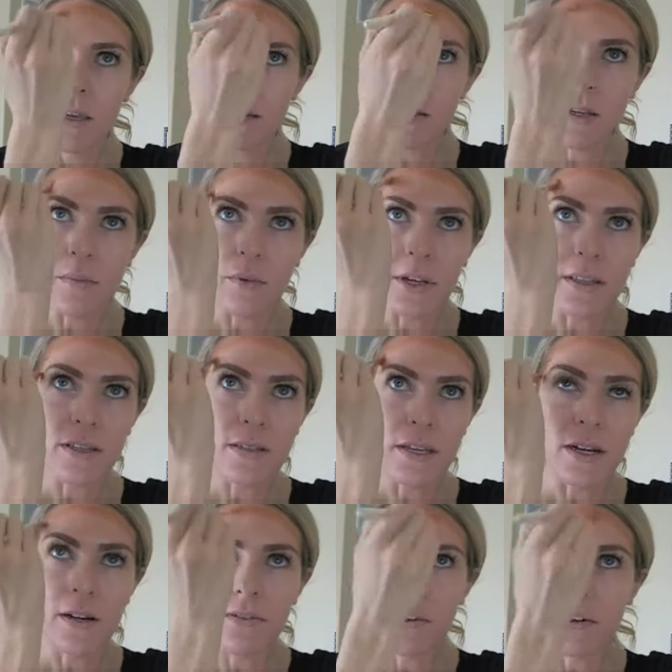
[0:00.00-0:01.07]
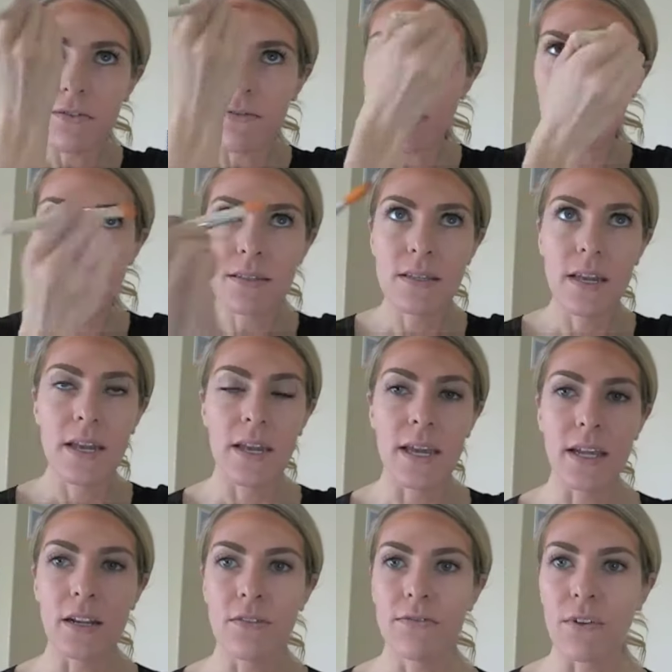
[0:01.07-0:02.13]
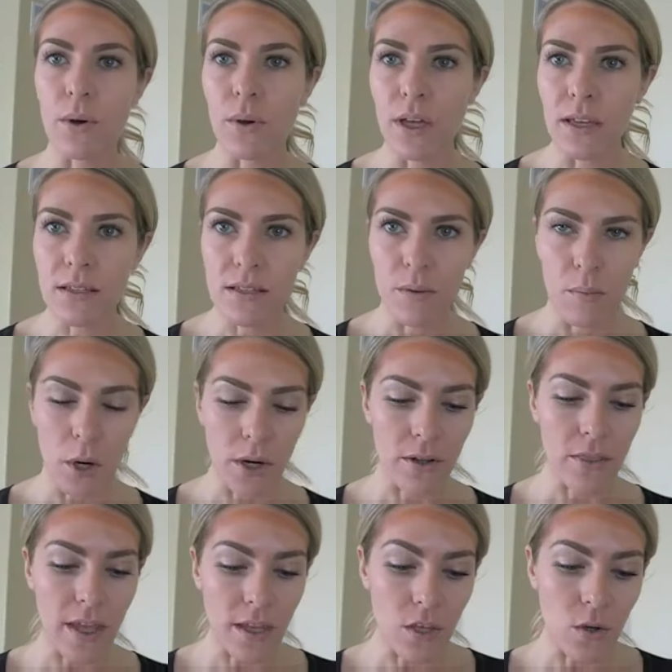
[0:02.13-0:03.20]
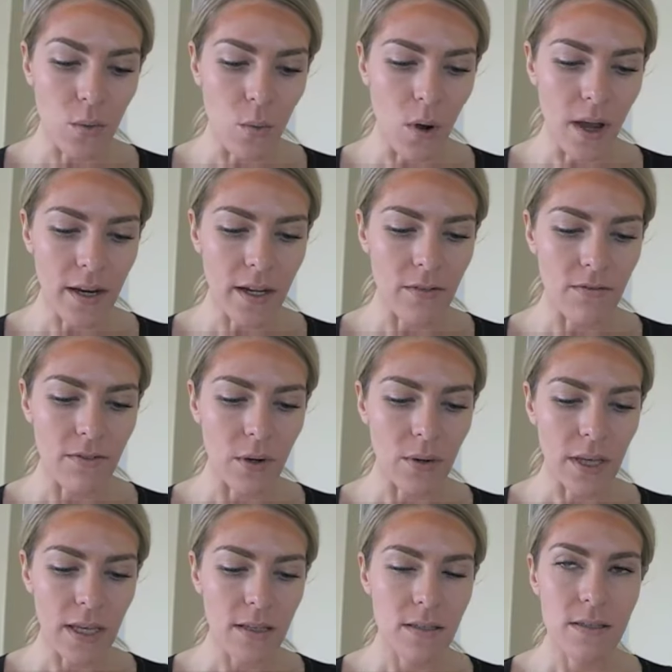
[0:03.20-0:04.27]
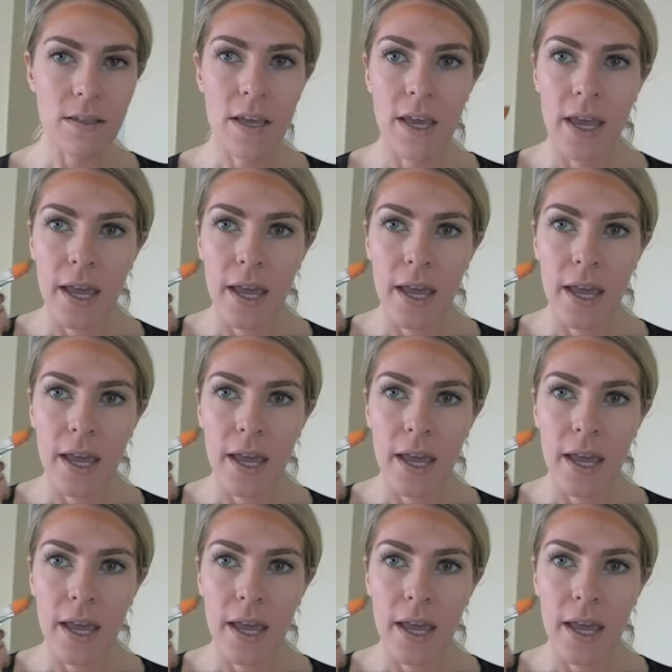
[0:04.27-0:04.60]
It's going to bring the center of your face into focus, the part that you want in focus.